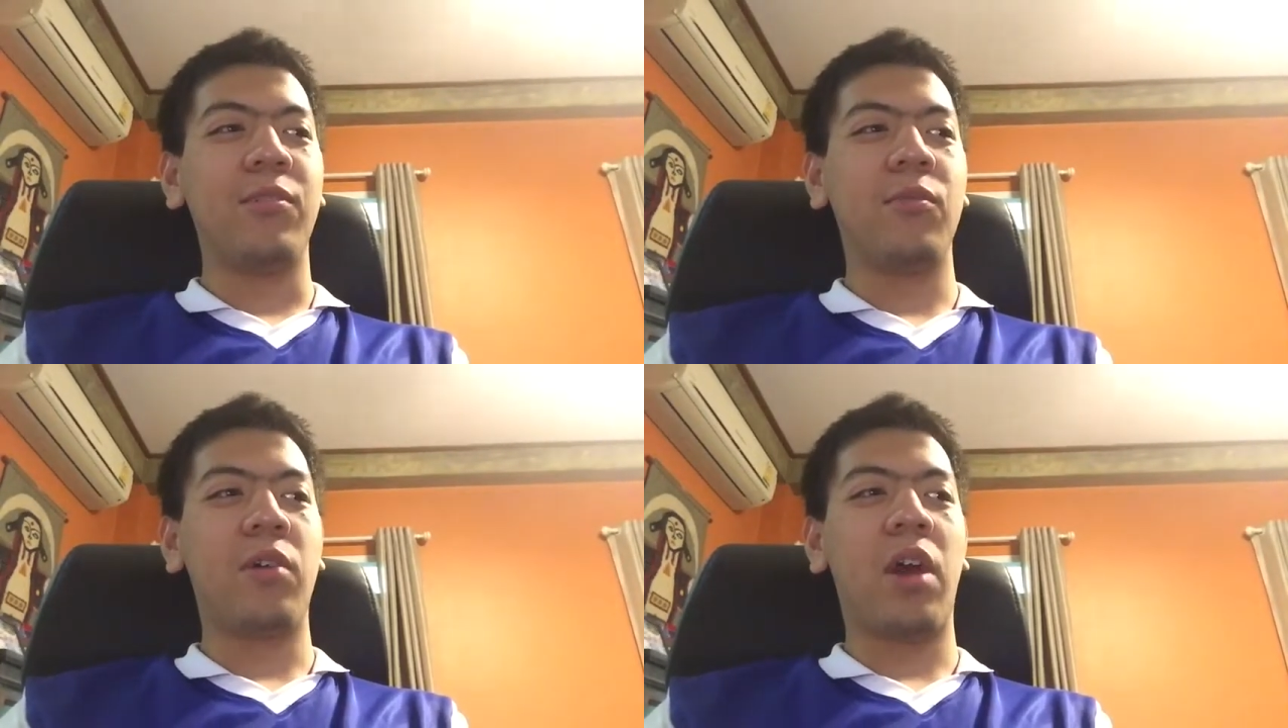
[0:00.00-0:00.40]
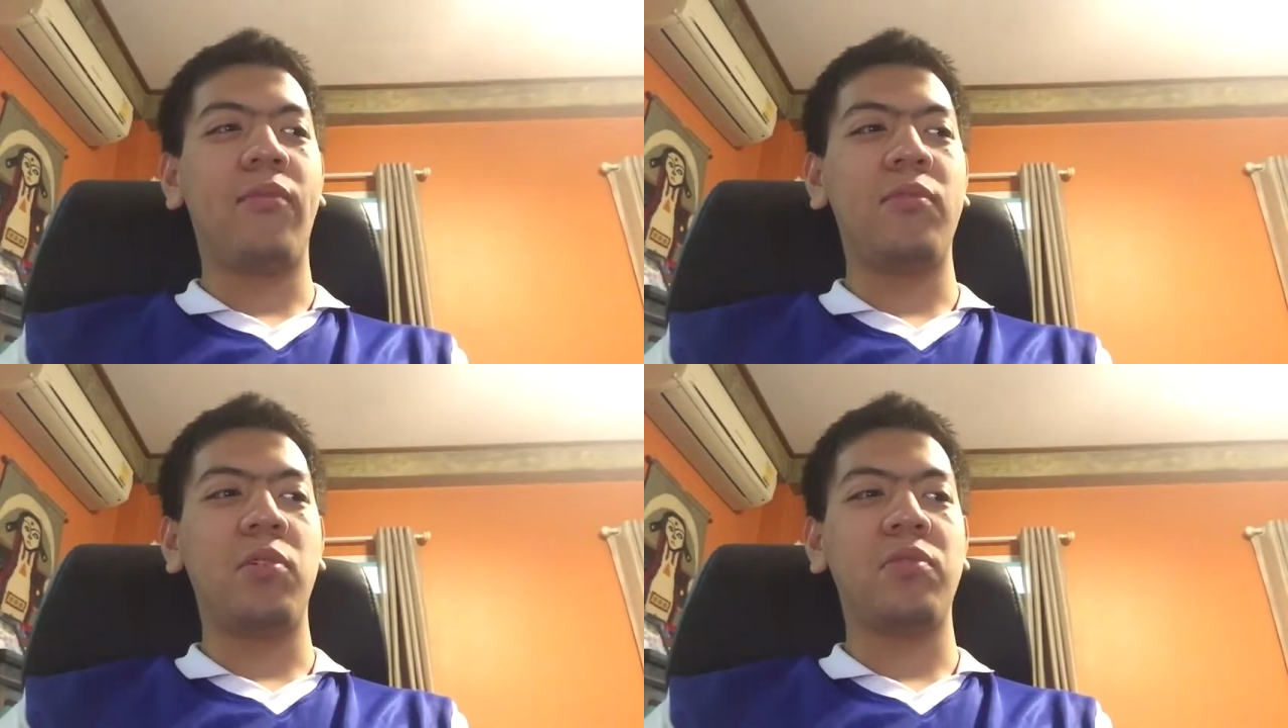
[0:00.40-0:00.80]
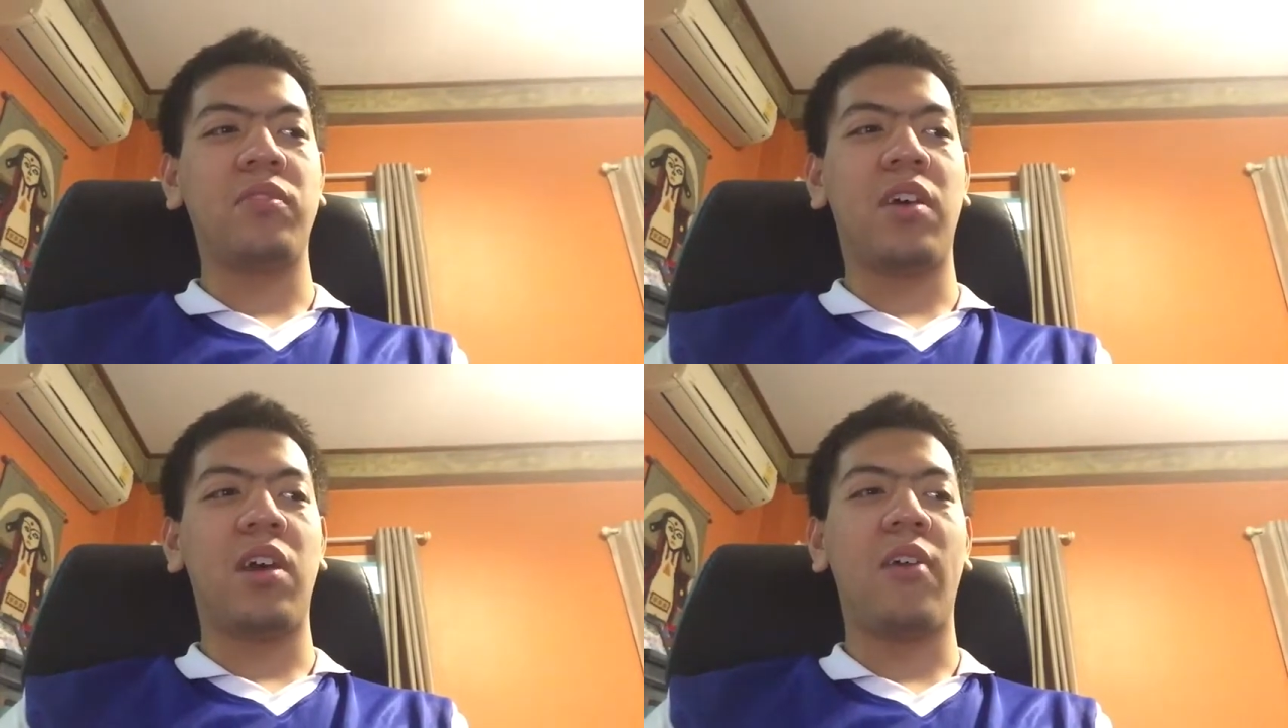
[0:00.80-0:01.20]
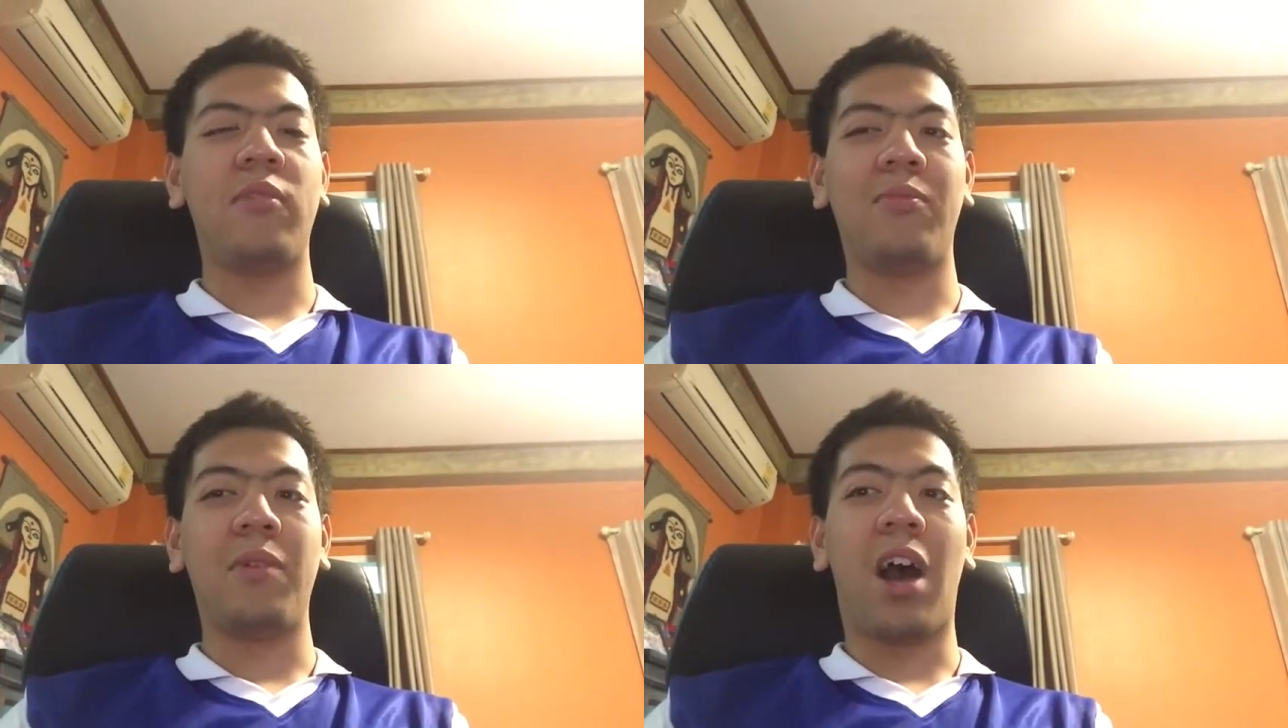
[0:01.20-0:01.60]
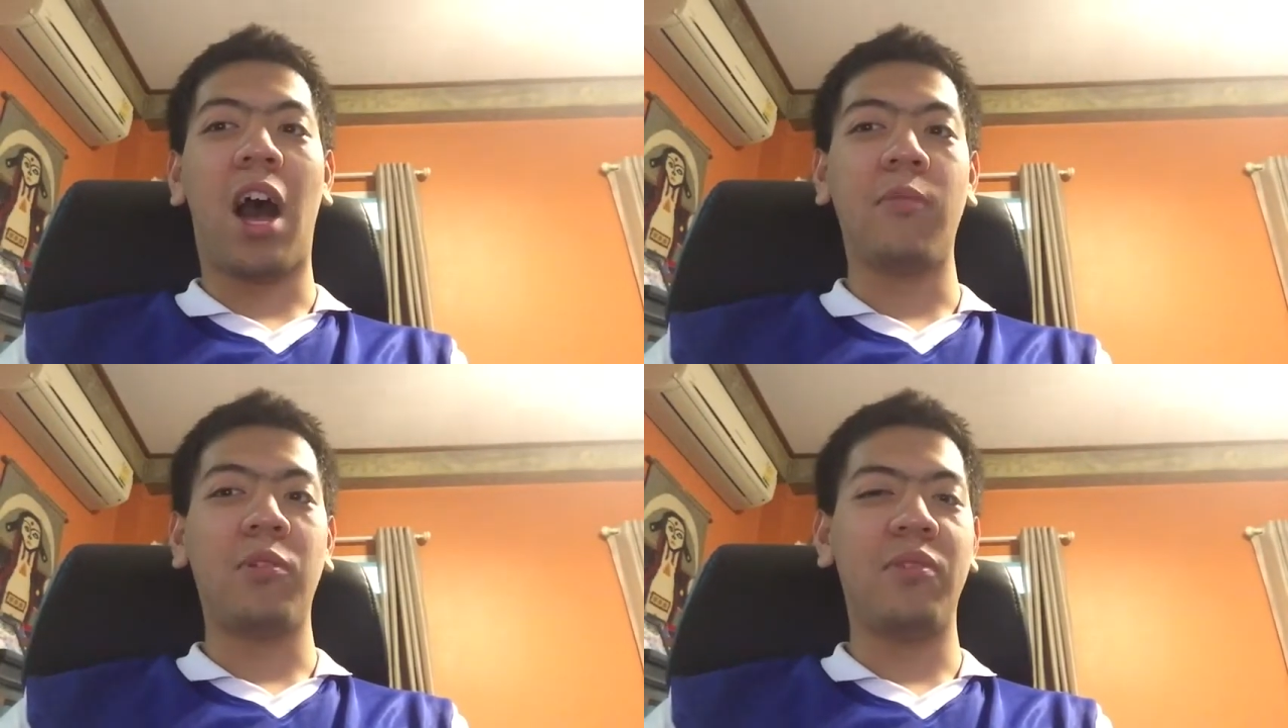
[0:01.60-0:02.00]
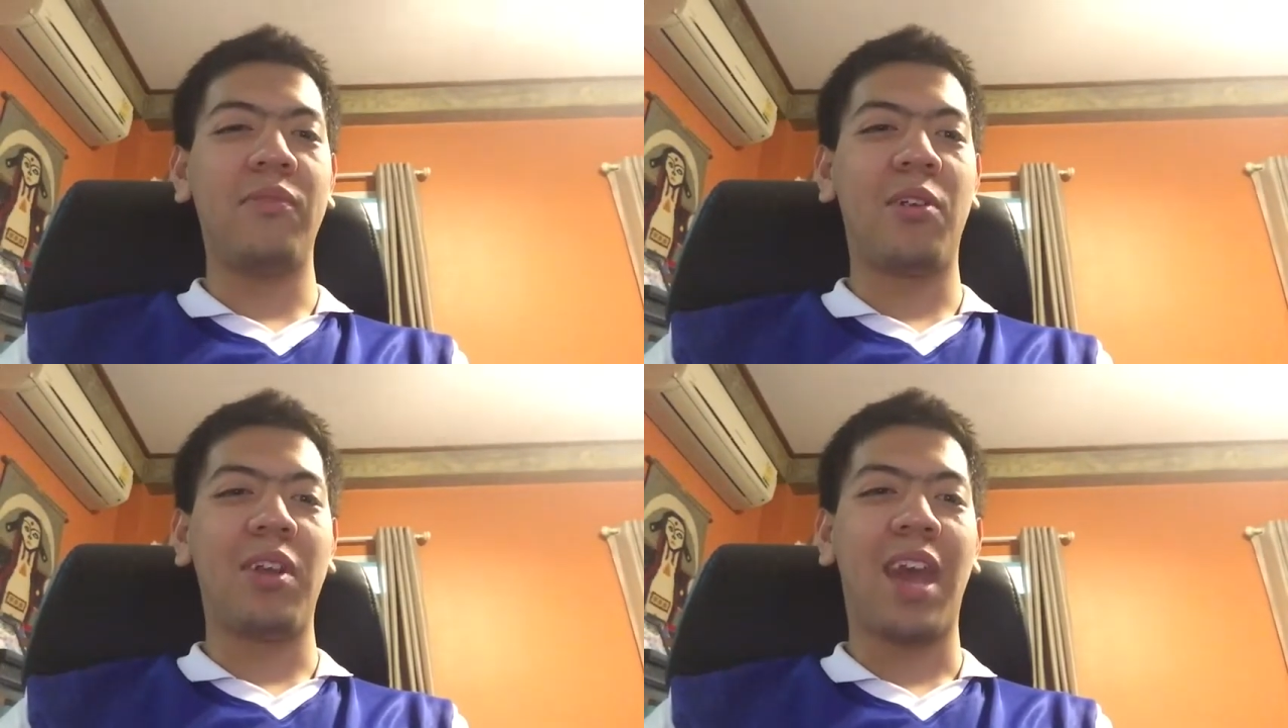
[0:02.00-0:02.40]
When I feel sad, I was very